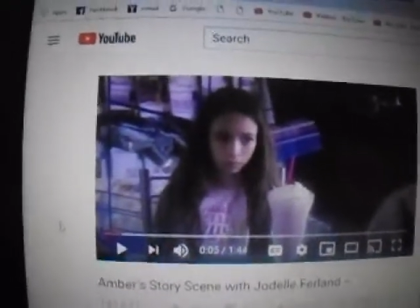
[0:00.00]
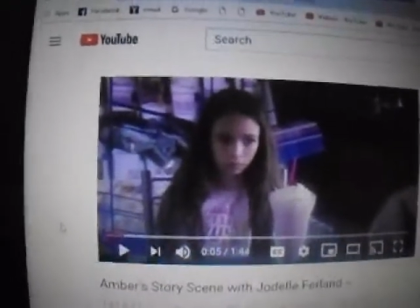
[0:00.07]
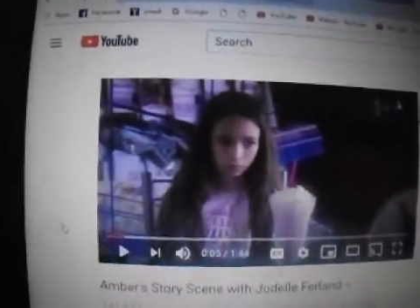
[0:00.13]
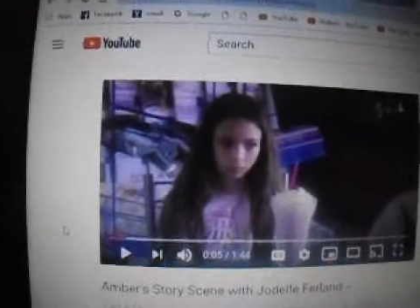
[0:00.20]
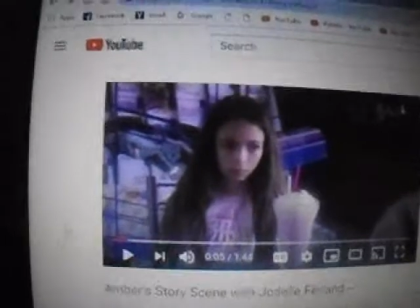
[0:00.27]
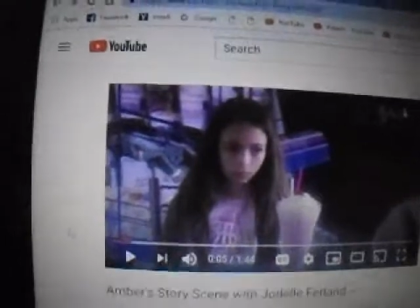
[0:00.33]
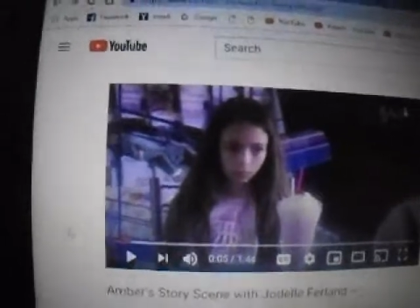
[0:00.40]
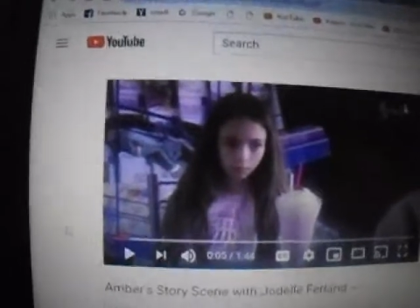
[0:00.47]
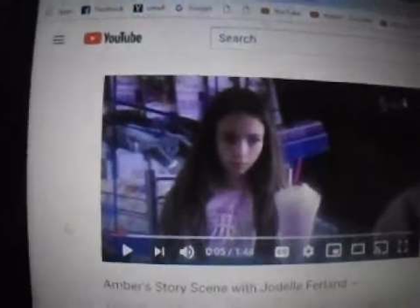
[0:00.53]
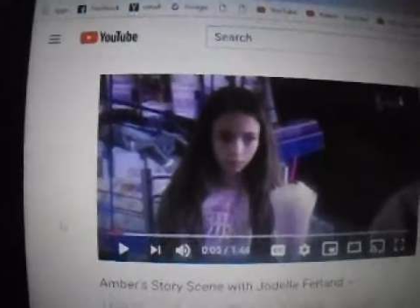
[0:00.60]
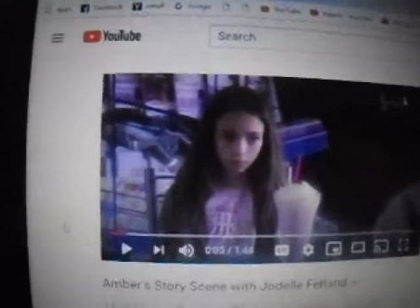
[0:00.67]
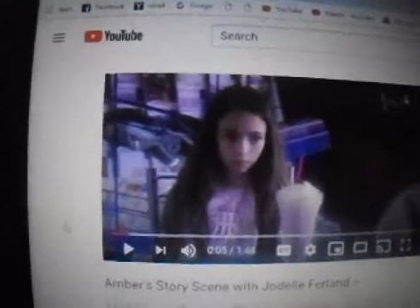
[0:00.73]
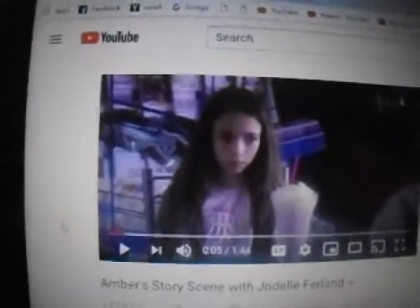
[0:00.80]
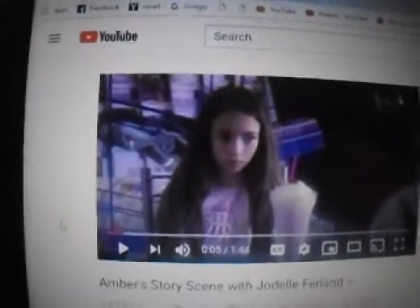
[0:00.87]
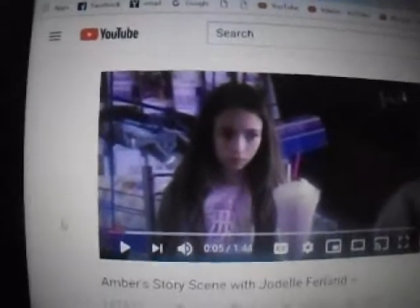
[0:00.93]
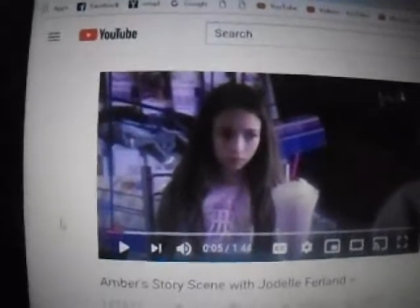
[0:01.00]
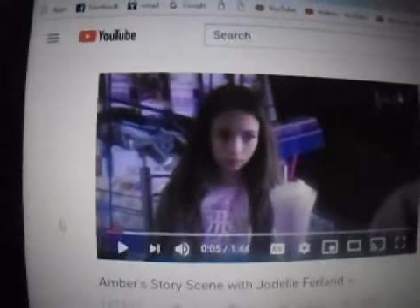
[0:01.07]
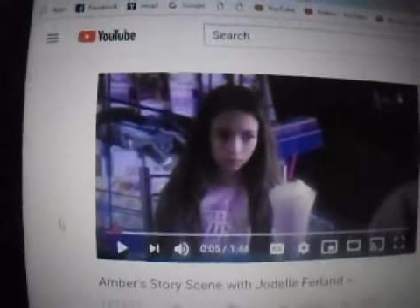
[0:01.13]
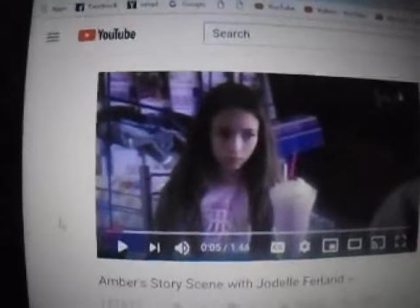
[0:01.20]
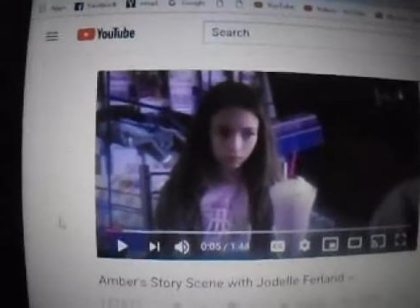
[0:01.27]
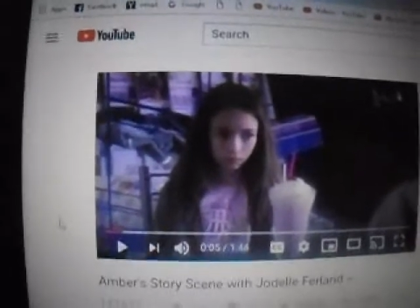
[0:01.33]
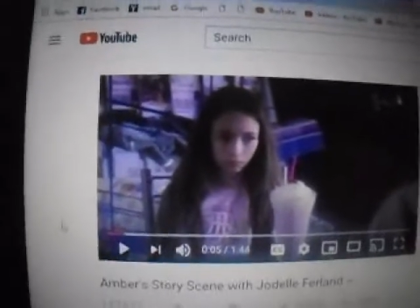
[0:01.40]
her
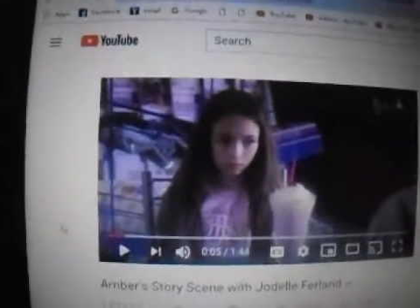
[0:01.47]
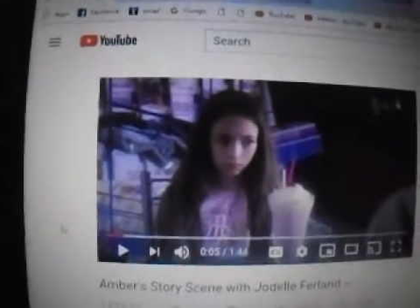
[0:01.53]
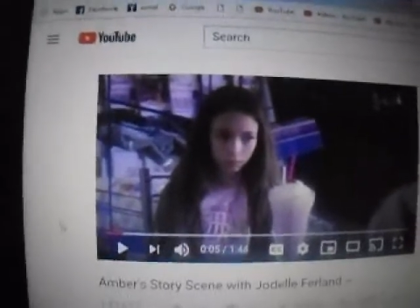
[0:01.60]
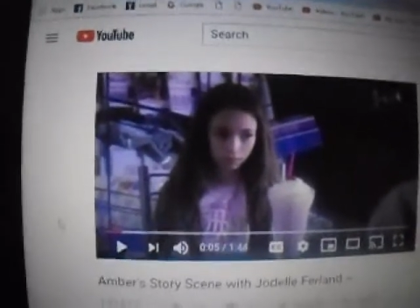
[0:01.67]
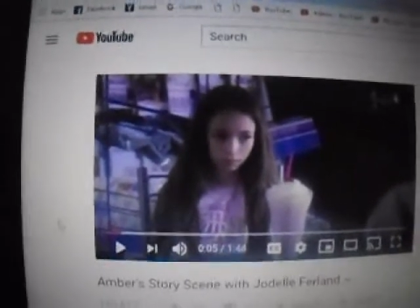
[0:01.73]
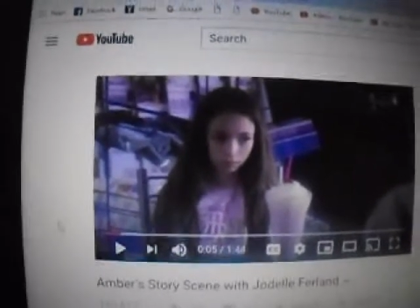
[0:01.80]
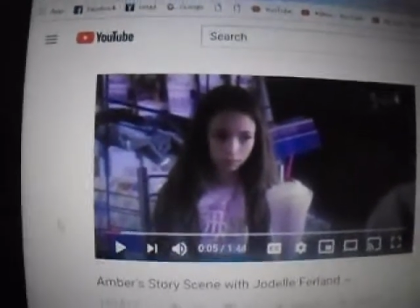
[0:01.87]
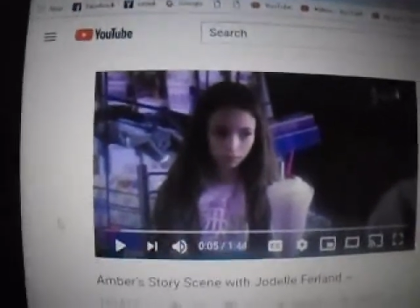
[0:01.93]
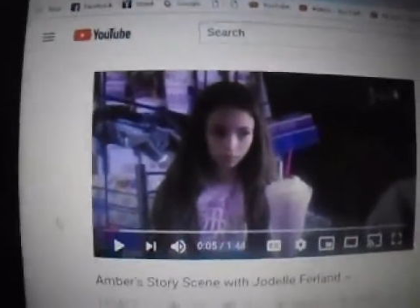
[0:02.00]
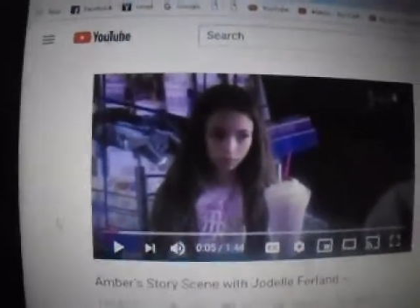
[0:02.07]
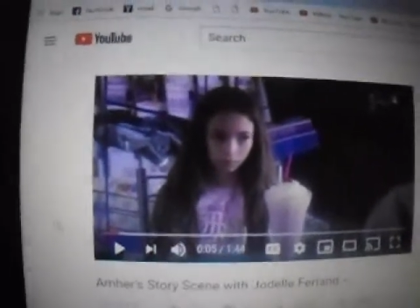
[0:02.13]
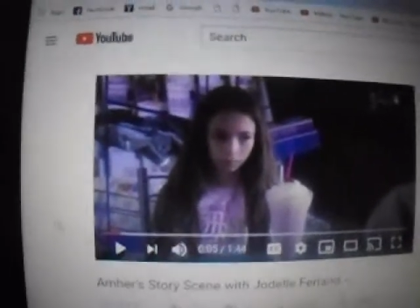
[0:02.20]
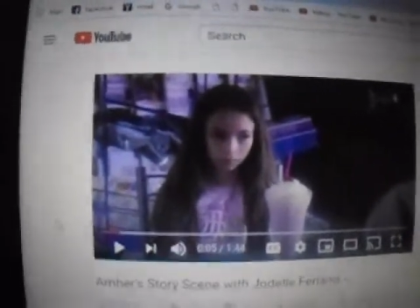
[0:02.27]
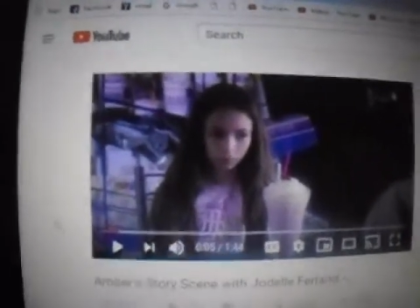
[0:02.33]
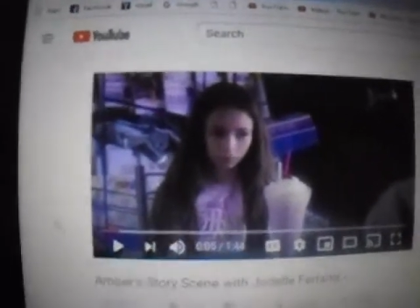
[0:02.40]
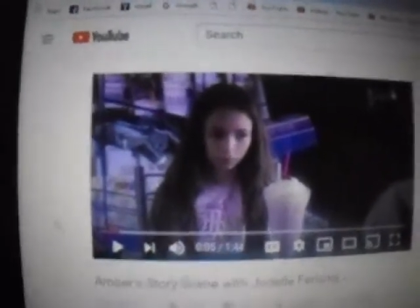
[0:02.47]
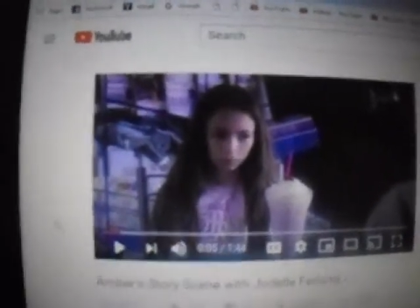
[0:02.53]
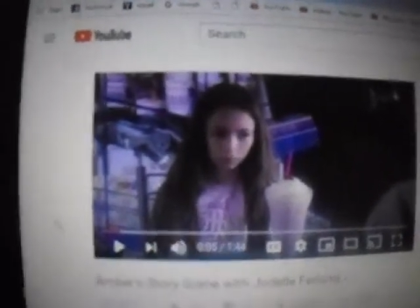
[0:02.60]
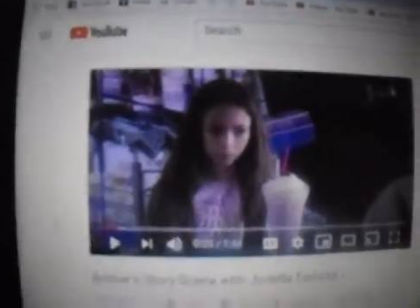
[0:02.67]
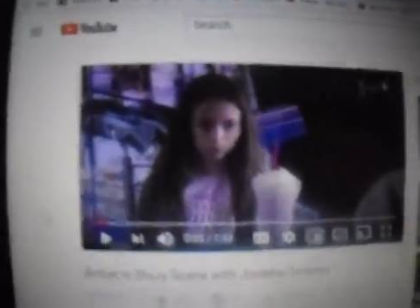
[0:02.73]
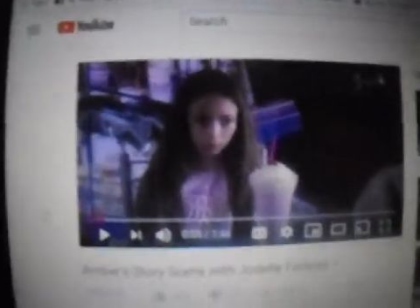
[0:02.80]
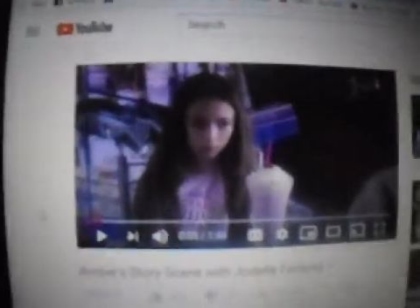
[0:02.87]
surviving, and people are getting so
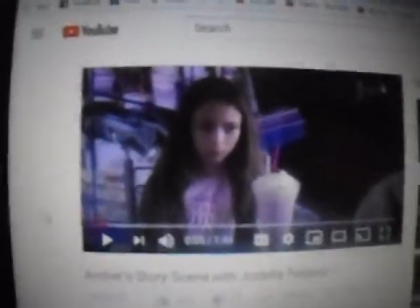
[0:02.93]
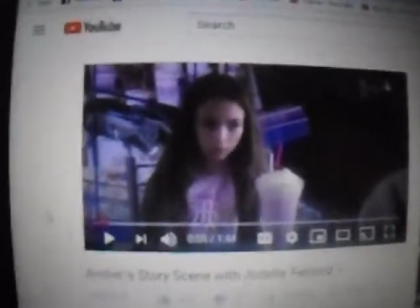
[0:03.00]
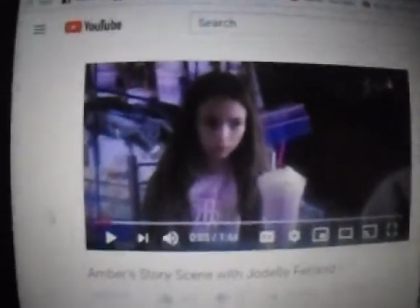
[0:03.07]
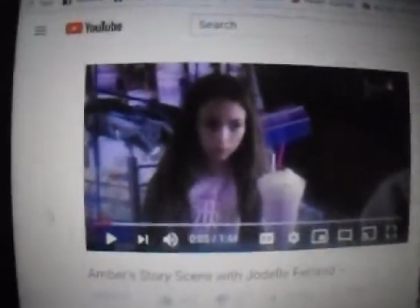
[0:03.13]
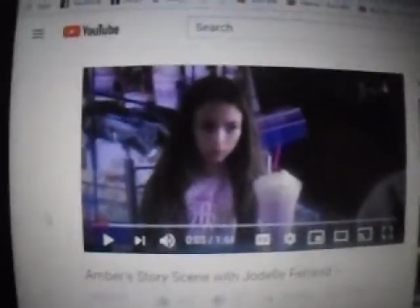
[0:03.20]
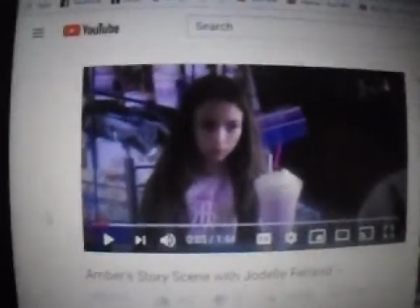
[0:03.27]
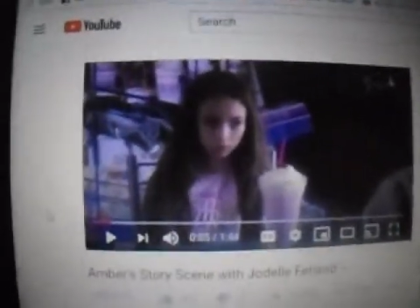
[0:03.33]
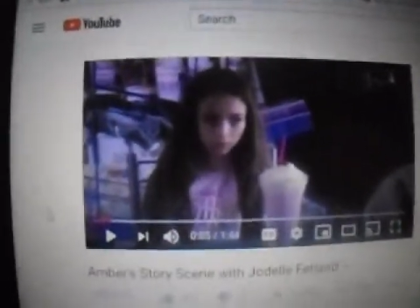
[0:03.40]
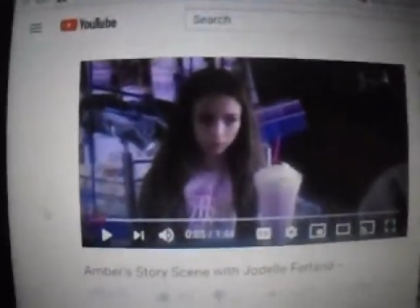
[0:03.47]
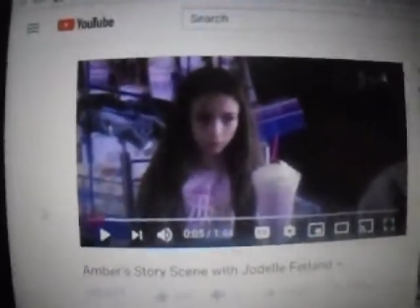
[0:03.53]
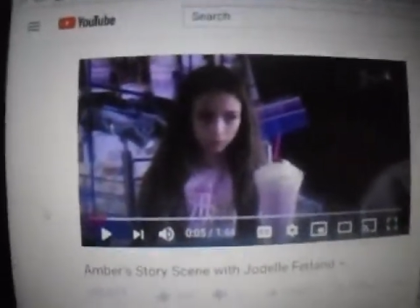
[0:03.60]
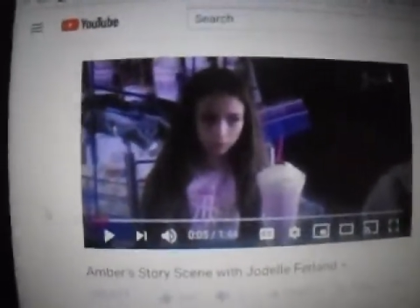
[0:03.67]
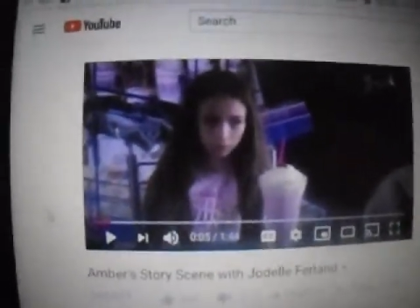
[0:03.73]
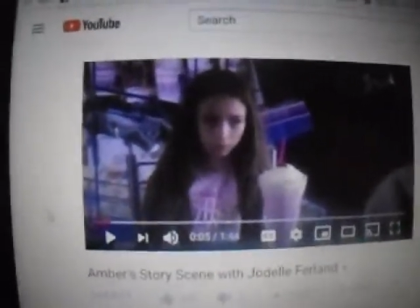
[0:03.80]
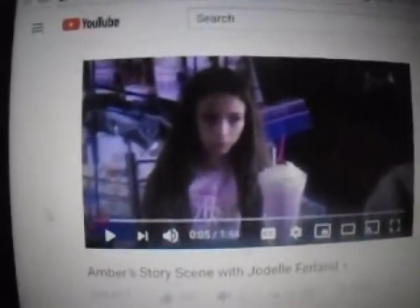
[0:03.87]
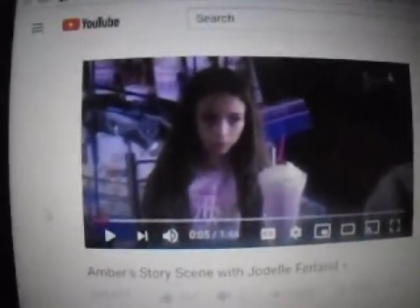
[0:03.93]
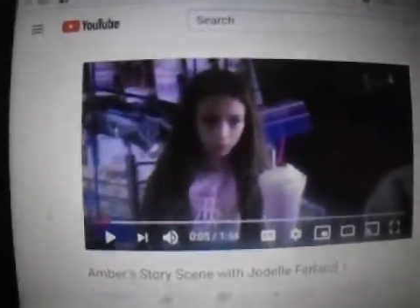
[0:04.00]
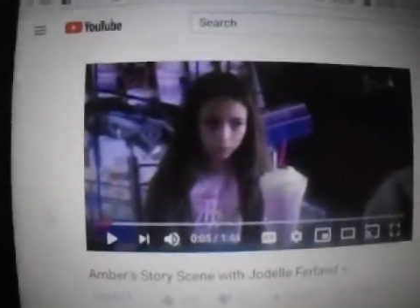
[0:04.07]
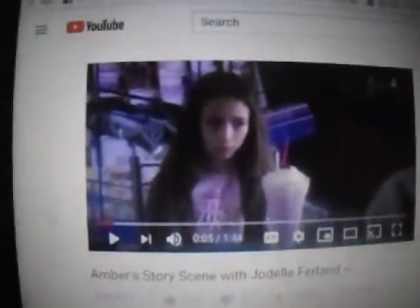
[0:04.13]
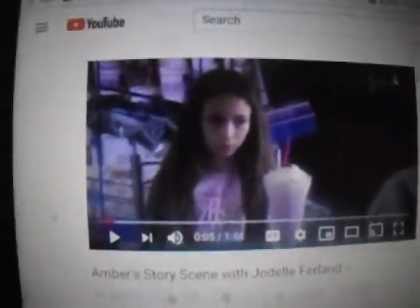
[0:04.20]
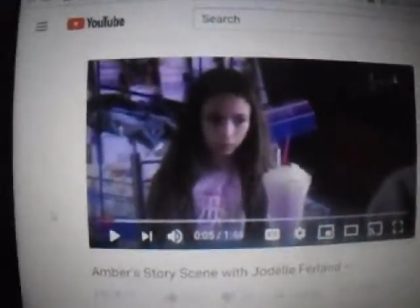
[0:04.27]
confused thinking